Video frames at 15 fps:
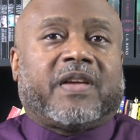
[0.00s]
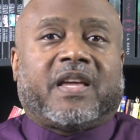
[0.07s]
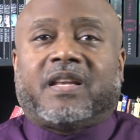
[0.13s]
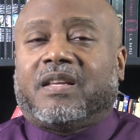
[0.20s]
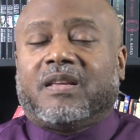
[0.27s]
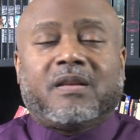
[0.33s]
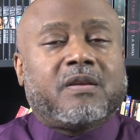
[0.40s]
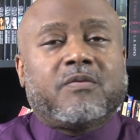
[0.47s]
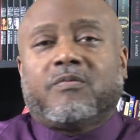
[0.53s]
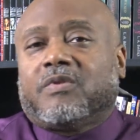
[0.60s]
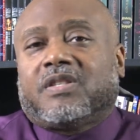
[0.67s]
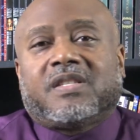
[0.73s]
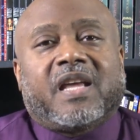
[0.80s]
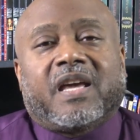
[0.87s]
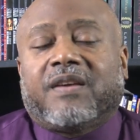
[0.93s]
And it,
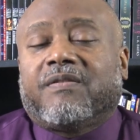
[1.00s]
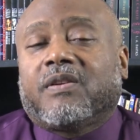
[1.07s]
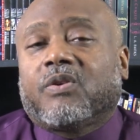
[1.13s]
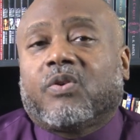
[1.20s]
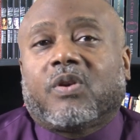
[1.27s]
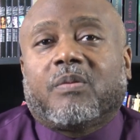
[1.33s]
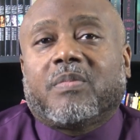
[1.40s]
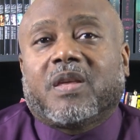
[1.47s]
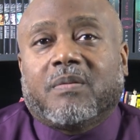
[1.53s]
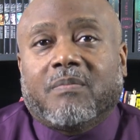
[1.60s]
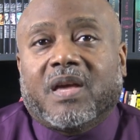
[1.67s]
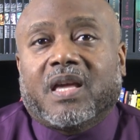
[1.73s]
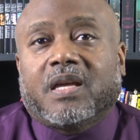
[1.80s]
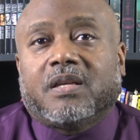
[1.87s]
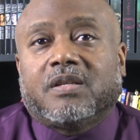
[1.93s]
it's not even going to be
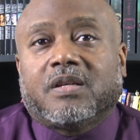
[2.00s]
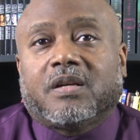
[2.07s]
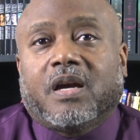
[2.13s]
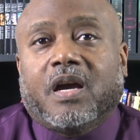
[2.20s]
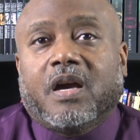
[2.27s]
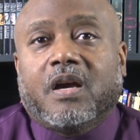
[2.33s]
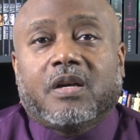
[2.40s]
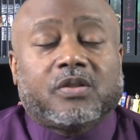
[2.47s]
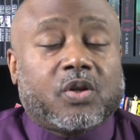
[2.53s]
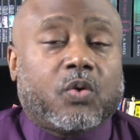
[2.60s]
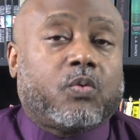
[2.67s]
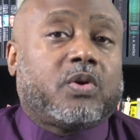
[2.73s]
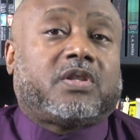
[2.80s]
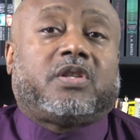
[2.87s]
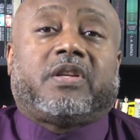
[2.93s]
major. So
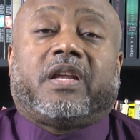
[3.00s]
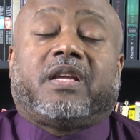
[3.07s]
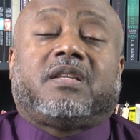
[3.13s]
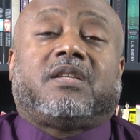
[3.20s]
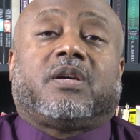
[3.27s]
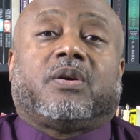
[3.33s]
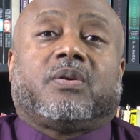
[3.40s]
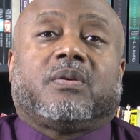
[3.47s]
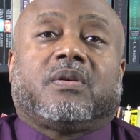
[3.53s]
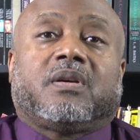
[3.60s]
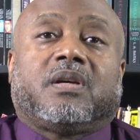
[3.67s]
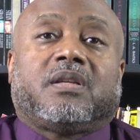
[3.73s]
what do they do?